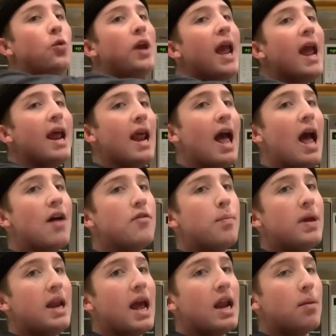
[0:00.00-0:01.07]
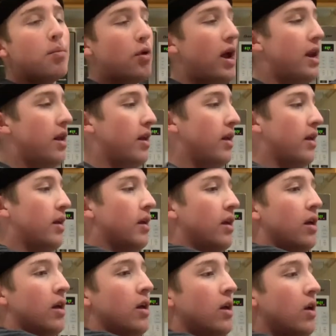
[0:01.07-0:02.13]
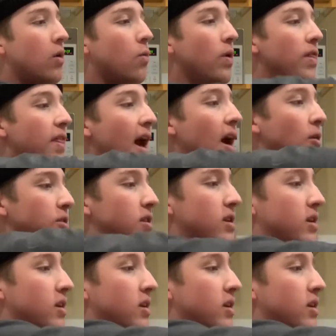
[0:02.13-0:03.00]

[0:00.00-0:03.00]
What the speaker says: can't have a banana bread without